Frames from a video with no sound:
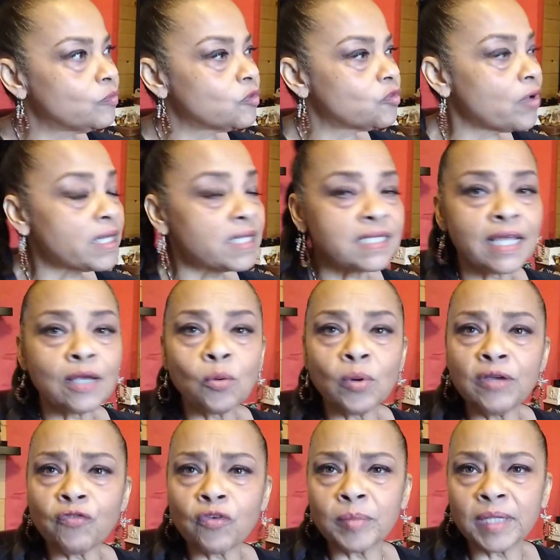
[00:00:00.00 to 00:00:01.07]
Try to stay
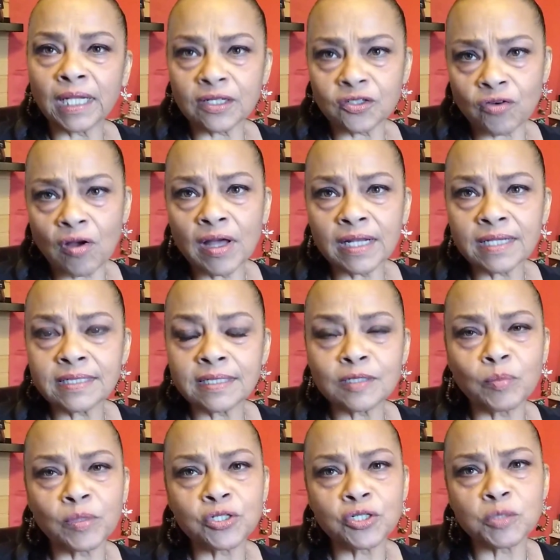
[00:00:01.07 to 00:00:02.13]
away from electronics
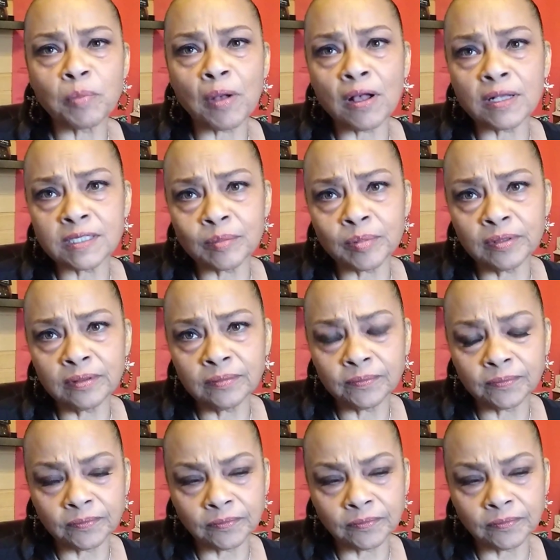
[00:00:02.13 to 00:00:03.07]
as much as possible.